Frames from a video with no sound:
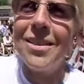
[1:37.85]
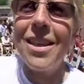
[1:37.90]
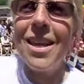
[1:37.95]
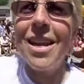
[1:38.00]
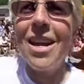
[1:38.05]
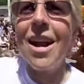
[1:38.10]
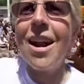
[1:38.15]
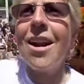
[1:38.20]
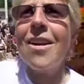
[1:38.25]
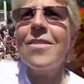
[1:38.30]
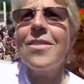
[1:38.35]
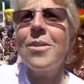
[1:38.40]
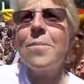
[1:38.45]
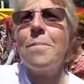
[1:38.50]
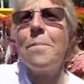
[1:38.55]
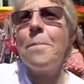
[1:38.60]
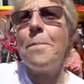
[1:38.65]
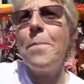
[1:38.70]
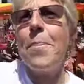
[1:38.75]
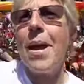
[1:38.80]
They are the
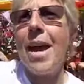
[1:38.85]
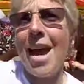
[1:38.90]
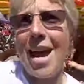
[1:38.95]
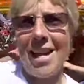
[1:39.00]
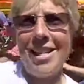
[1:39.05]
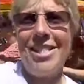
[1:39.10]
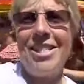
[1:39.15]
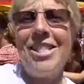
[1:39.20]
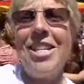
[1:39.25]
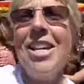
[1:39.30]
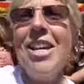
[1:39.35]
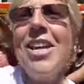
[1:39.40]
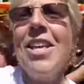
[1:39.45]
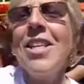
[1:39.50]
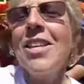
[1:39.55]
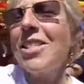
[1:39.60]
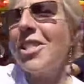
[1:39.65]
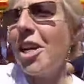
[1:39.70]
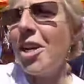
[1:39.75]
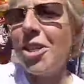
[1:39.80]
best.
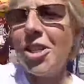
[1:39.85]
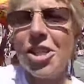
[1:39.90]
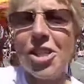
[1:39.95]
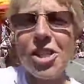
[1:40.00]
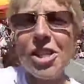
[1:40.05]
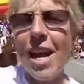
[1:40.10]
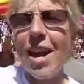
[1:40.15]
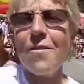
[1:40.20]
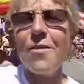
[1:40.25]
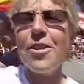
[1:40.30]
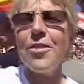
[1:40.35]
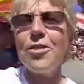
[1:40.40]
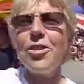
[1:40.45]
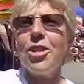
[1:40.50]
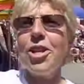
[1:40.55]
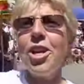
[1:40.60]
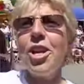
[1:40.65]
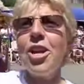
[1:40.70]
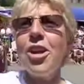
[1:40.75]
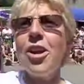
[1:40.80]
It's our seventh
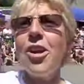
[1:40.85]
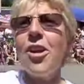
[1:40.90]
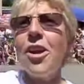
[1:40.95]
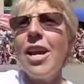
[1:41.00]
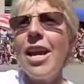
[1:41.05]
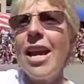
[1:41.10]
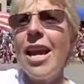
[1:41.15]
year,